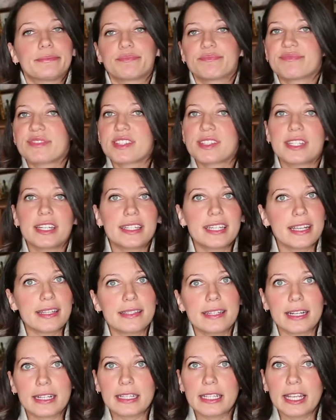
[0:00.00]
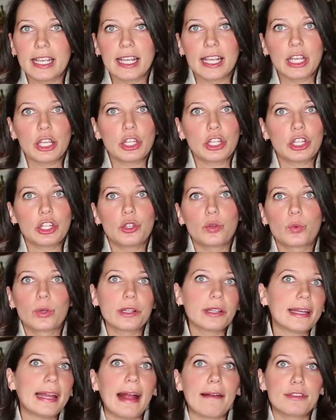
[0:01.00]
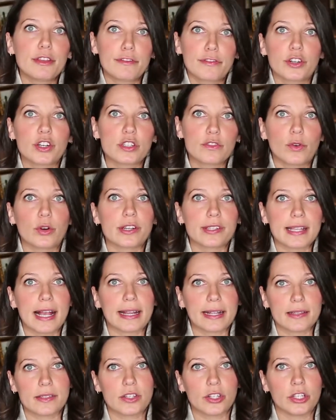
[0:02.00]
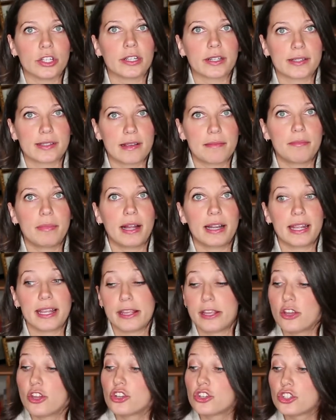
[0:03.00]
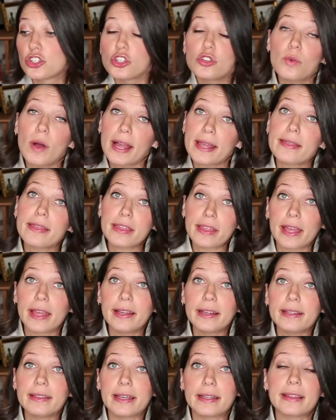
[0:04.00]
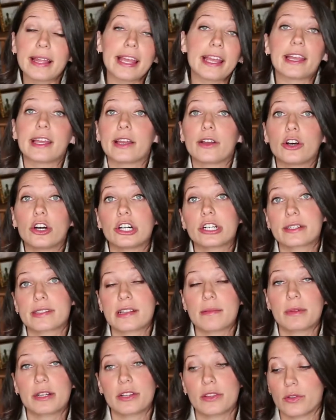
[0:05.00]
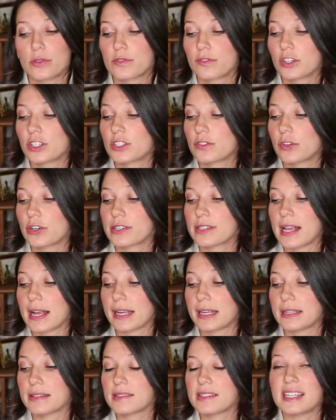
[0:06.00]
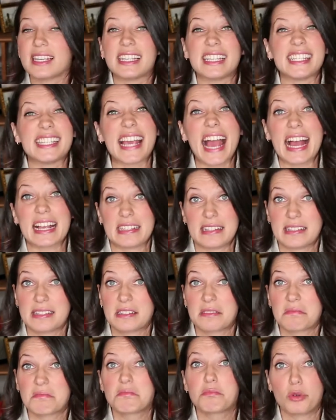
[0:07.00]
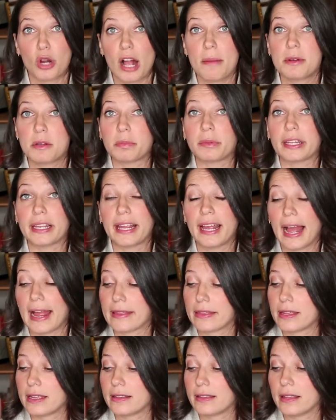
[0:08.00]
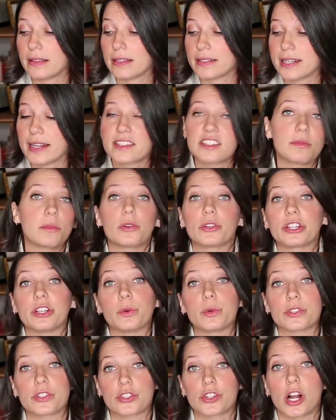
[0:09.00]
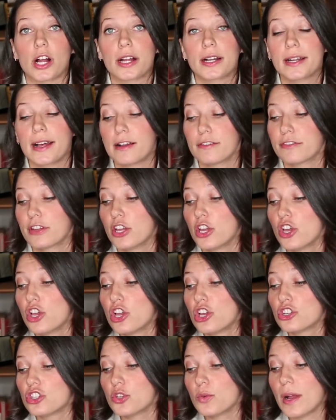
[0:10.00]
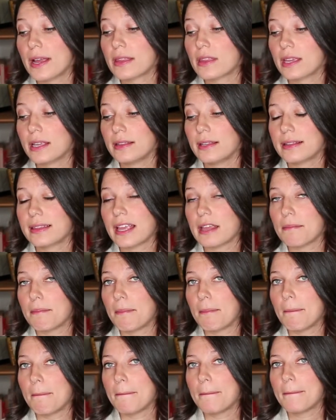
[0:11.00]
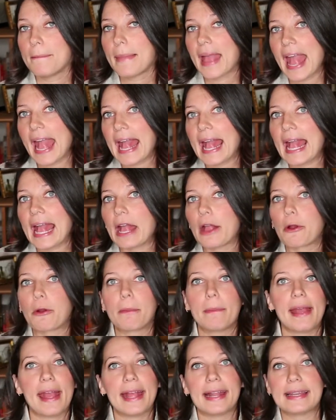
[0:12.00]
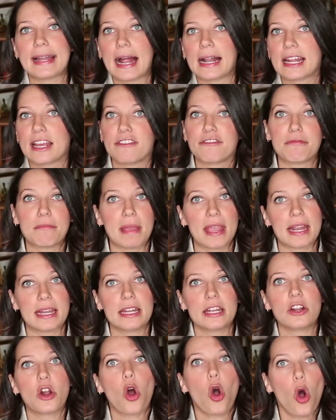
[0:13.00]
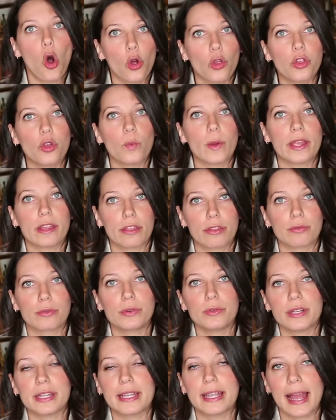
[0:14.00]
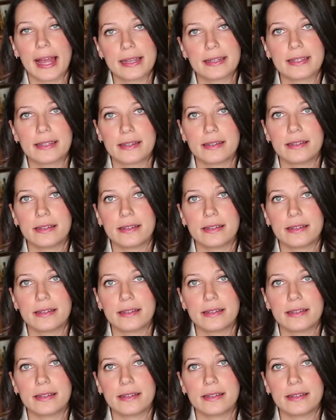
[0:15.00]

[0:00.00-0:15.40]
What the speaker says: statistically, you really have the first 4 seconds to hook somebody. Do I think that they hooked someone in those first 4 seconds? Yes, probably. I think that the testimonial was strong enough. Do I think that they may or may not have made it all the way through to get,